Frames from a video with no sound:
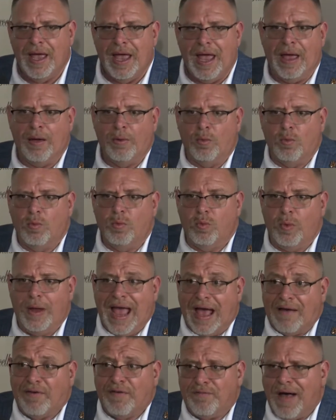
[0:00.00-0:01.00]
And we
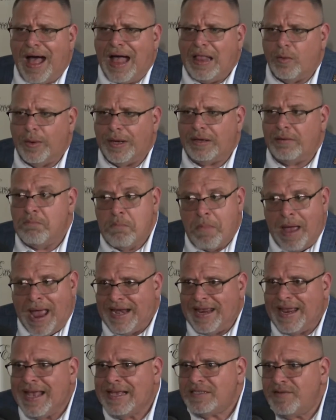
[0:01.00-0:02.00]
have a following.
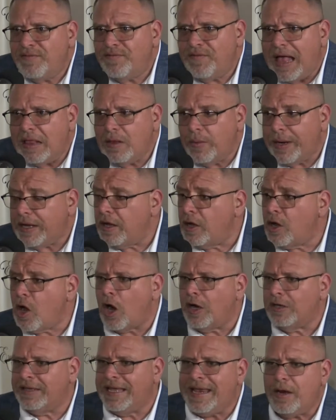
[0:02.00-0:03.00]
Manny has a following.
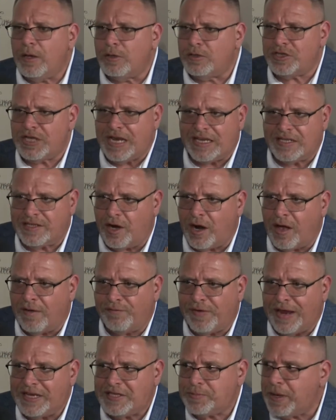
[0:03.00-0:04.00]
Carlito sees it on
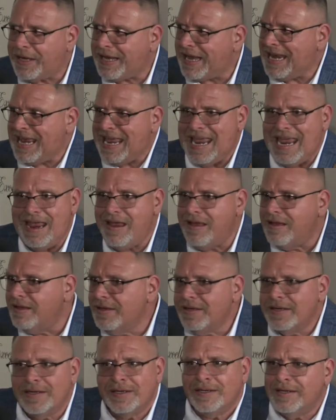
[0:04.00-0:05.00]
Facebook, and he
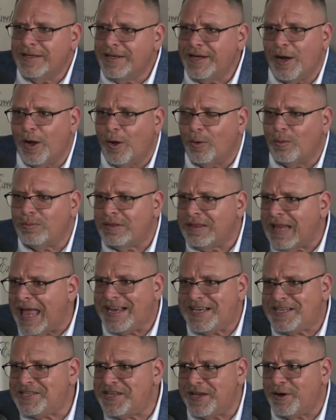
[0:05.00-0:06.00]
you know,
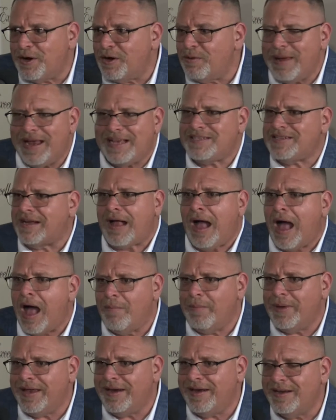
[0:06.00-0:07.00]
likes it or makes a
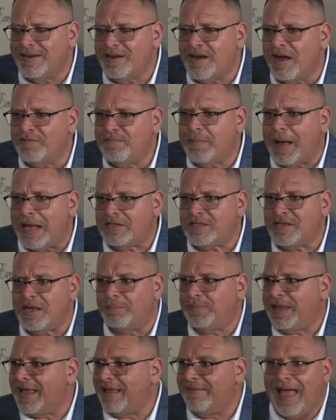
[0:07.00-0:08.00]
comment about
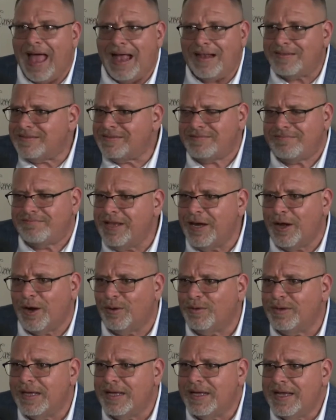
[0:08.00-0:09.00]
something. And that, you
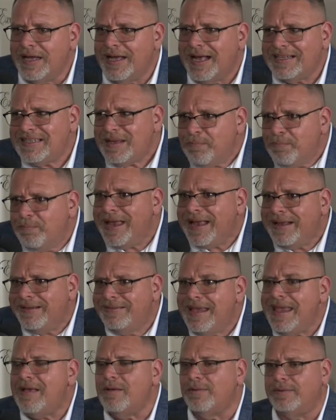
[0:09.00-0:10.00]
know, that's a big
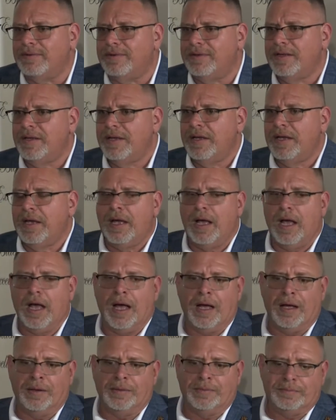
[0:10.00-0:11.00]
deal. Yeah.
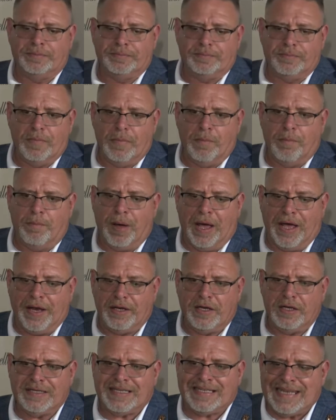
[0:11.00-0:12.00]
Um, but
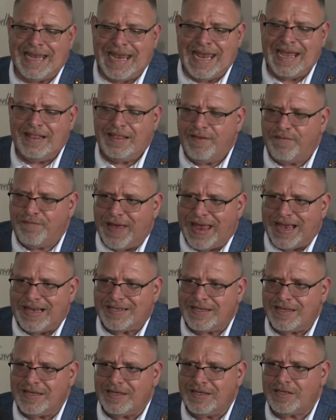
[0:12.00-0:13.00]
seeing the
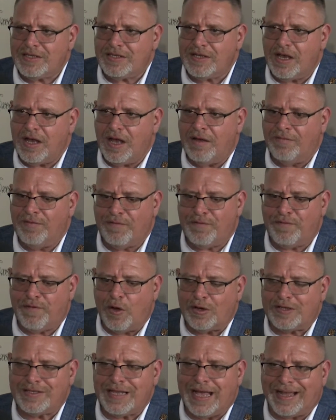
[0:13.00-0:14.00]
faces of the
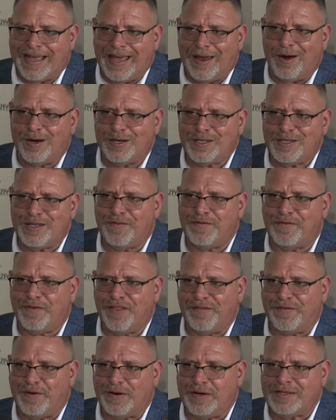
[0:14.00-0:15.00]
folks that get our stuff for
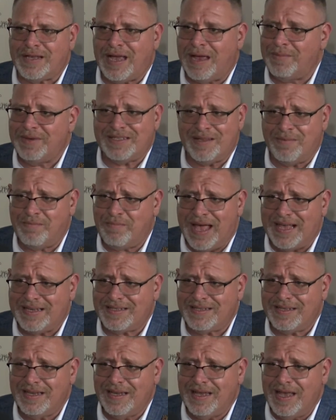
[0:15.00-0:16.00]
the first time is the
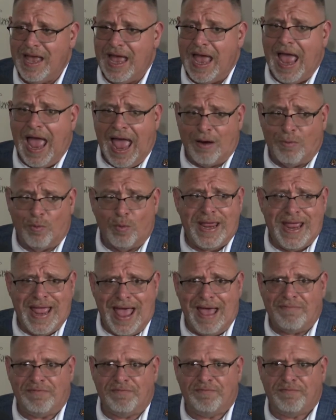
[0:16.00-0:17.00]
best. And we
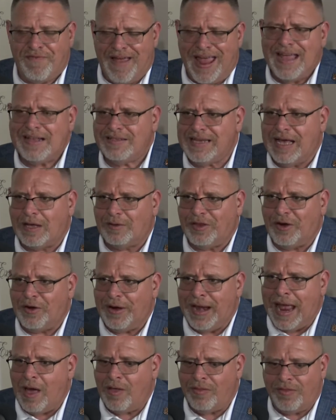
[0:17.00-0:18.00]
have fans out there
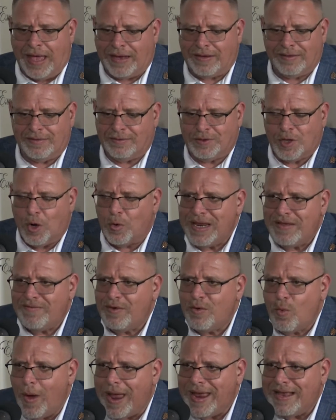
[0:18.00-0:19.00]
now that don't
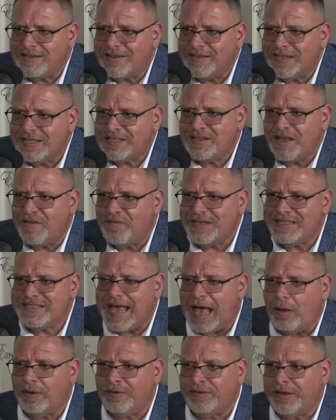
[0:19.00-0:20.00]
even wait till this stuff is
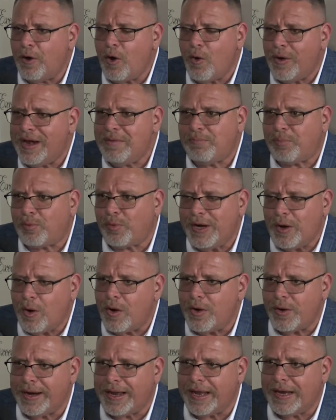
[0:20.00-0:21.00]
out. They're already
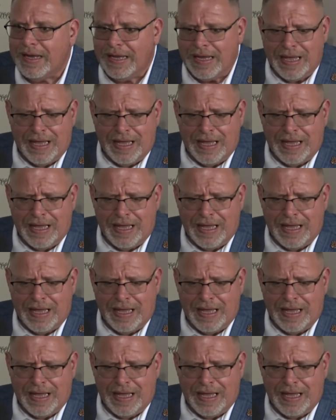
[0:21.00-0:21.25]
pre-ordering it.